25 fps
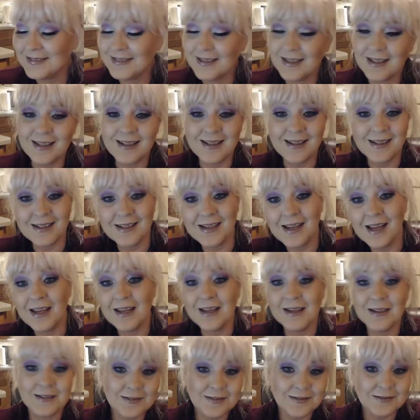And I
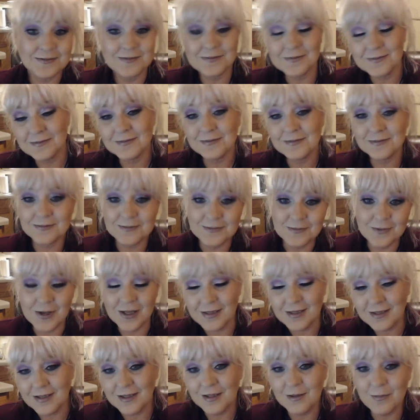
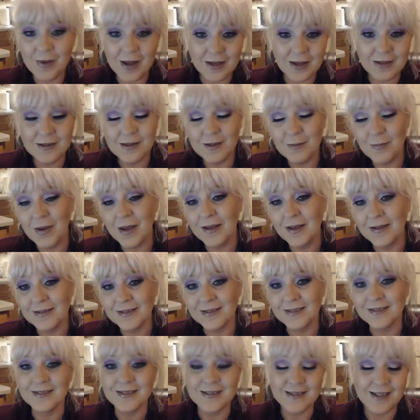walked to the back of the bus
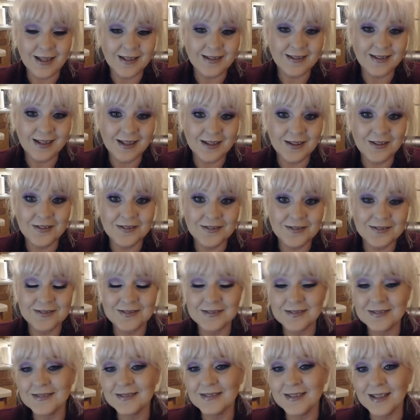and sat down
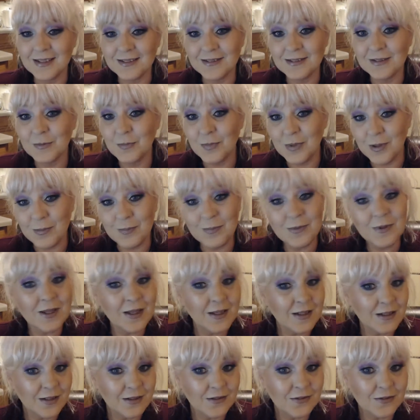next to people I
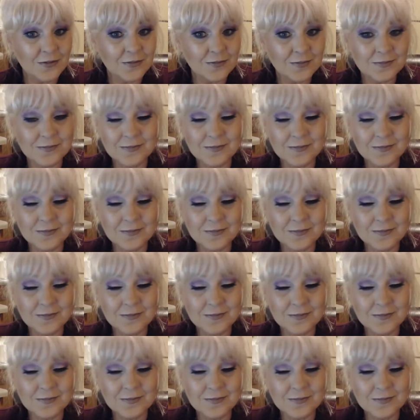knew.